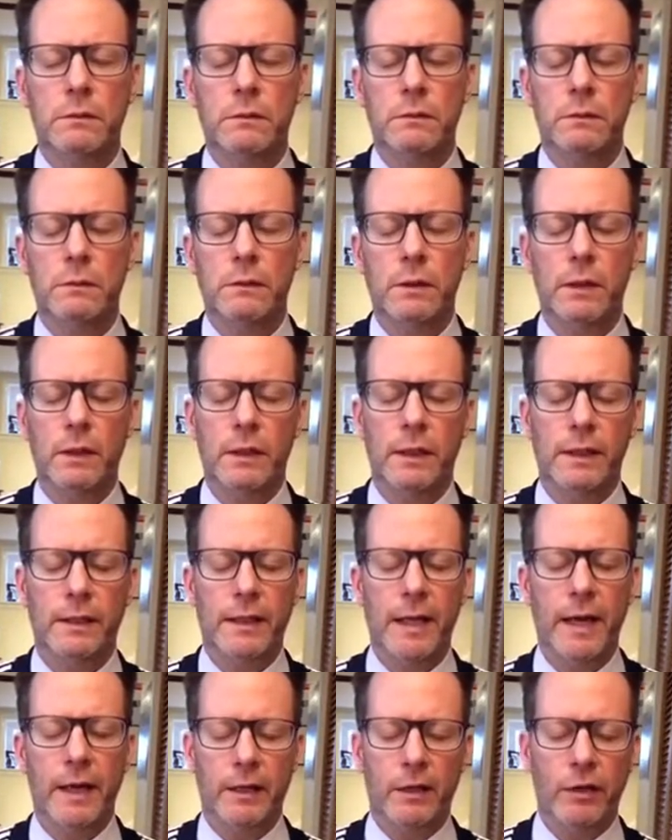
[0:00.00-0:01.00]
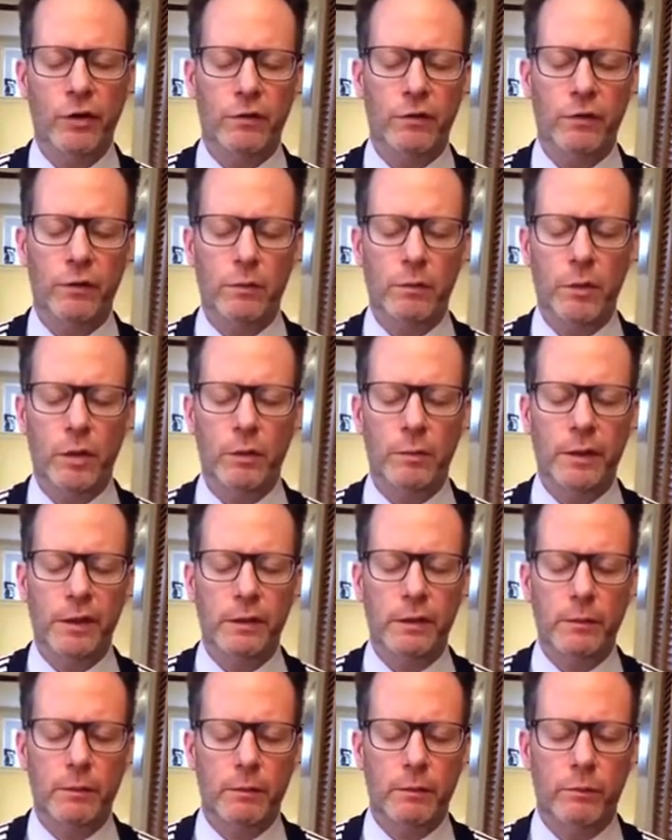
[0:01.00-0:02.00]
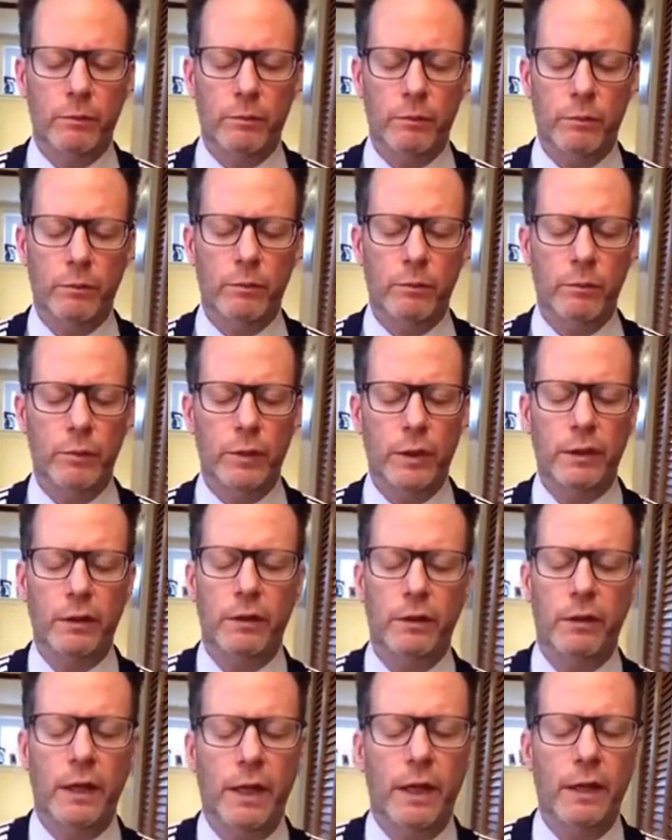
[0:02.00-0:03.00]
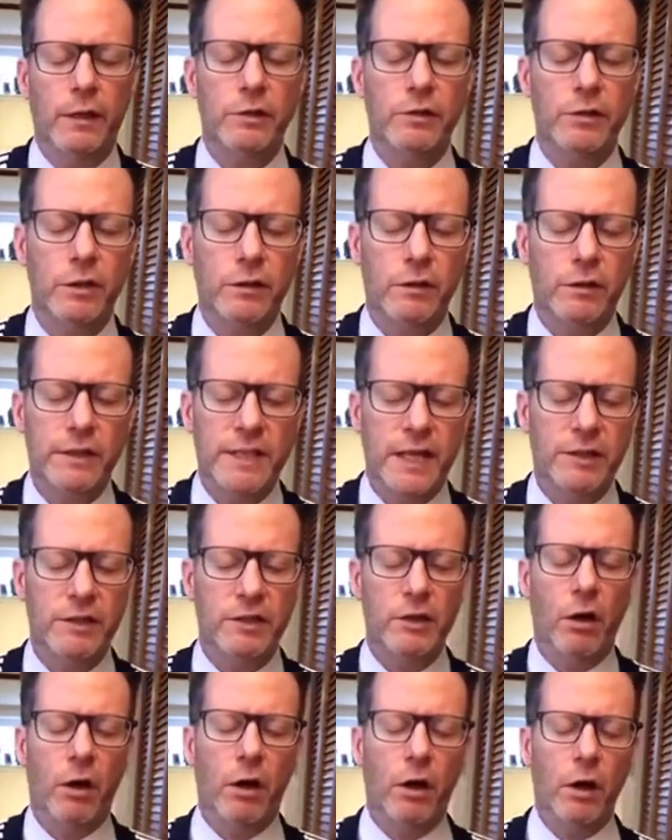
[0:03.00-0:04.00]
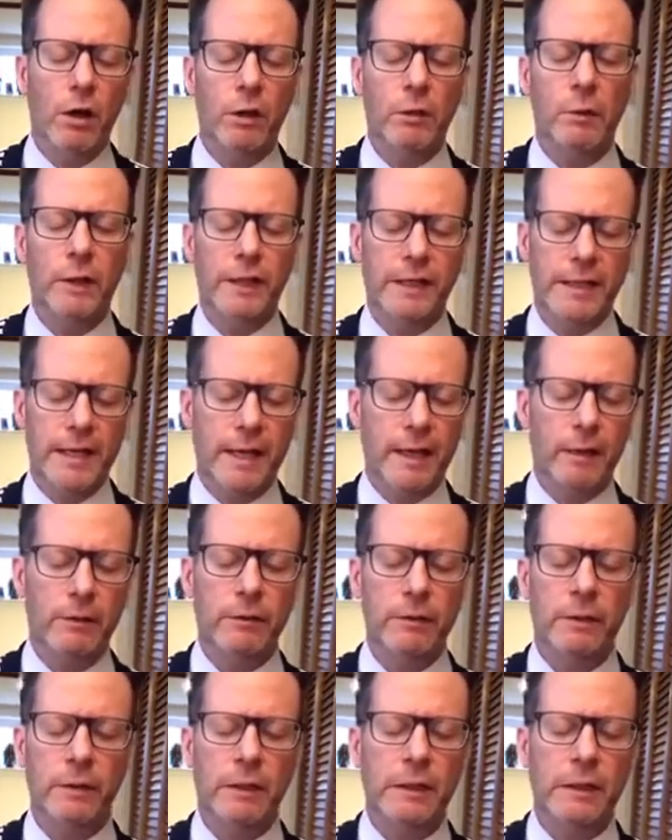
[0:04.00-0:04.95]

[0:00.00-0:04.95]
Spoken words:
Okay, let that go for a moment. Bring your energy, your attention all the way down.